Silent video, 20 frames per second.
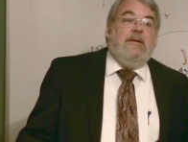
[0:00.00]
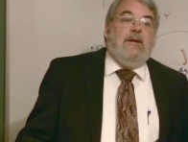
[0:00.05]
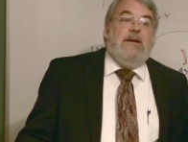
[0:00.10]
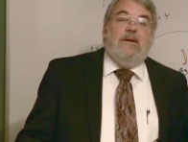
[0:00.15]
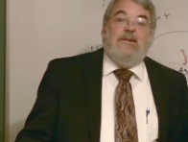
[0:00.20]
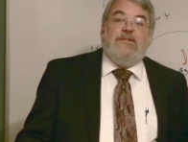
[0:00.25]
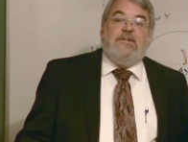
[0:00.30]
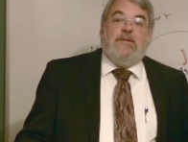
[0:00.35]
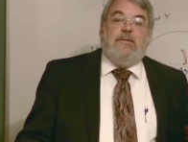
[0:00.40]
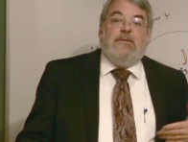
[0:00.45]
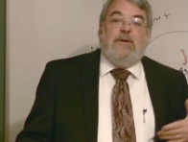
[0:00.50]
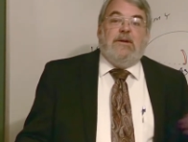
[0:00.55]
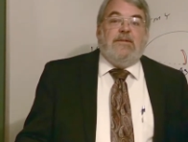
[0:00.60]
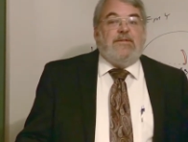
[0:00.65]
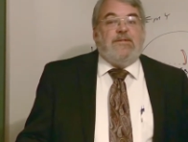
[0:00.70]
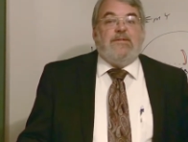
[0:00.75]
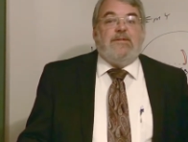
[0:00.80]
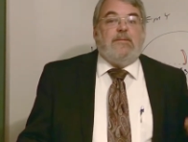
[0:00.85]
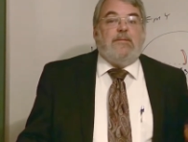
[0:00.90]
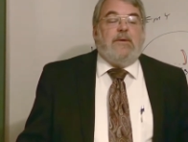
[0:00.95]
East and
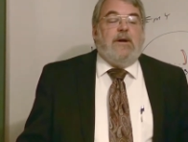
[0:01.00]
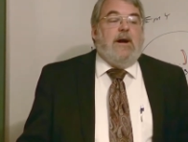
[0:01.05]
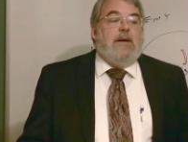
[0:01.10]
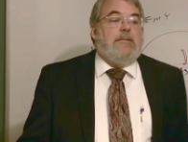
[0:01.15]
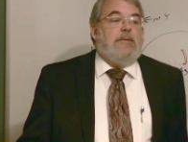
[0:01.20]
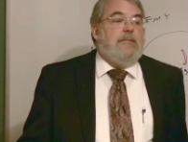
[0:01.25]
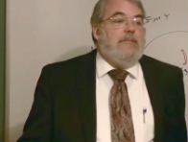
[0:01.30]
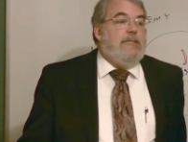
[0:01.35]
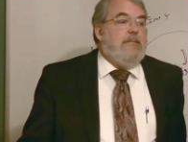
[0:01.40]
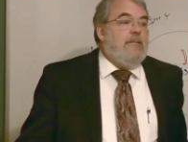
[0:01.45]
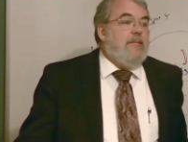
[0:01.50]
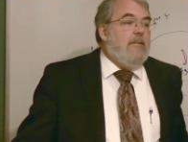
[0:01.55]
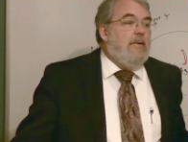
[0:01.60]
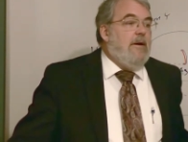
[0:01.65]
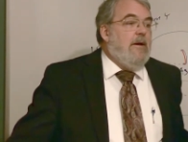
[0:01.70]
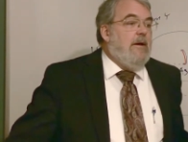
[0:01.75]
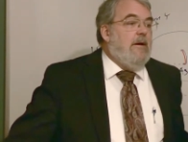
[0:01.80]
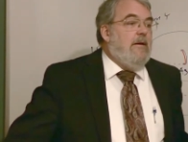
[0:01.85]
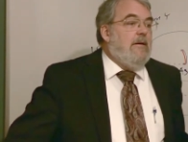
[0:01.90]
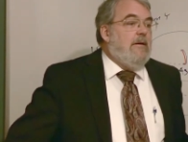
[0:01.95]
west is a problem.
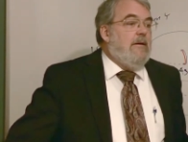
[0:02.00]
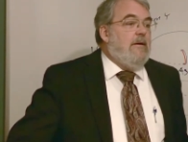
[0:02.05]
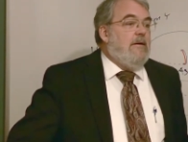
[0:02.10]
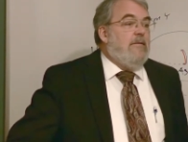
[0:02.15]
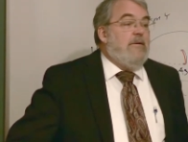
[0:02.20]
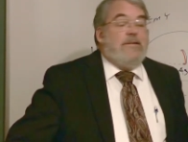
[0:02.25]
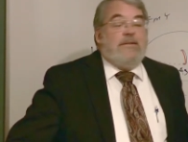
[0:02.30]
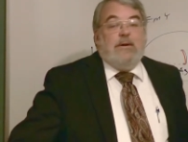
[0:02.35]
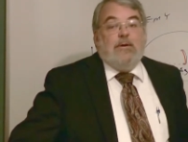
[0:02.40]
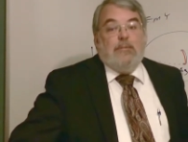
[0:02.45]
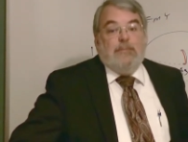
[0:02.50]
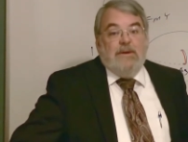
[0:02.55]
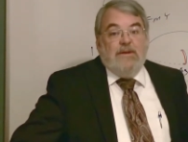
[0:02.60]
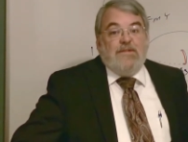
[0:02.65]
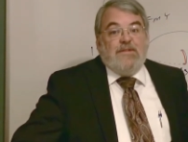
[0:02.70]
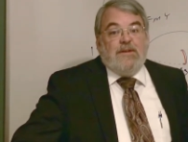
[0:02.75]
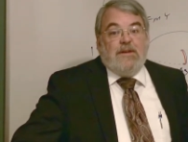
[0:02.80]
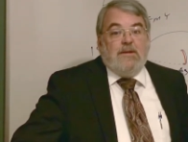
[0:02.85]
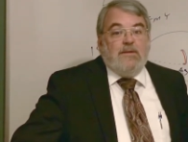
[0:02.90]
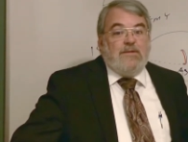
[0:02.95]
And what they were
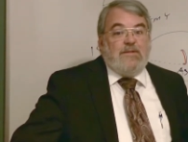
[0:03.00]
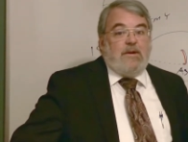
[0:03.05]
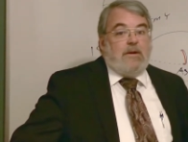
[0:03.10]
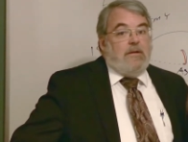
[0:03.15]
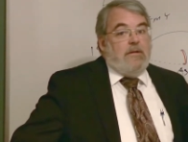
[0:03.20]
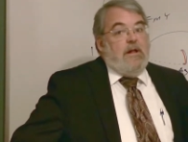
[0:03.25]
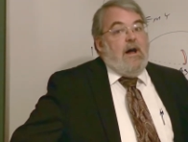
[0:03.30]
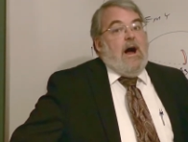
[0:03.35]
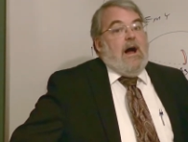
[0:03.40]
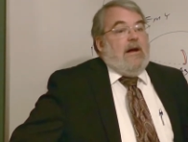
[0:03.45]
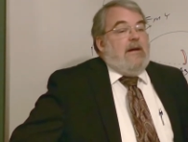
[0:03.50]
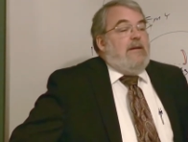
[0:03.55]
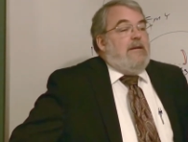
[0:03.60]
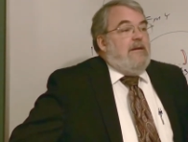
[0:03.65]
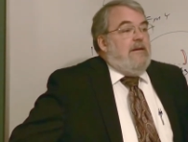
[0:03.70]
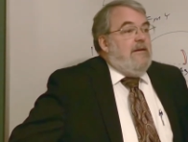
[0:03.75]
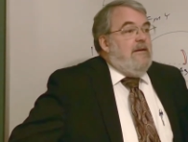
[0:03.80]
missing was a clock,